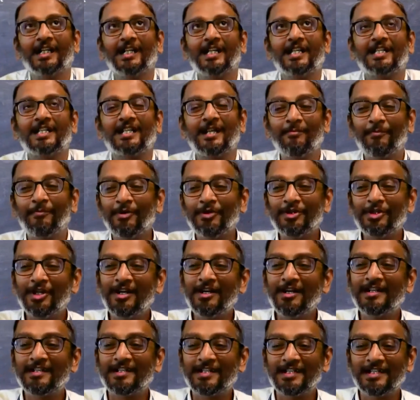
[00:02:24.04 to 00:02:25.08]
Suppose
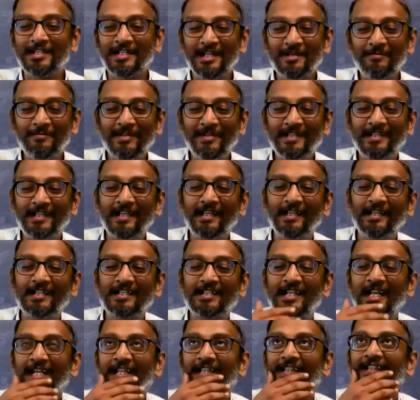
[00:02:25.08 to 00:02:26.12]
your decision making is
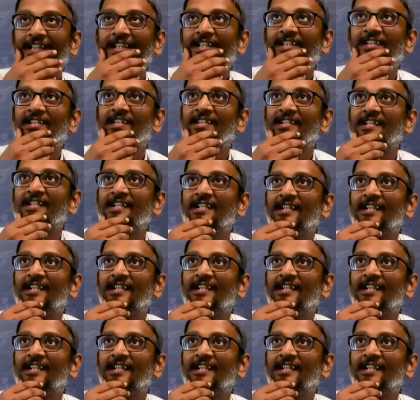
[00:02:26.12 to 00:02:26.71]
like this.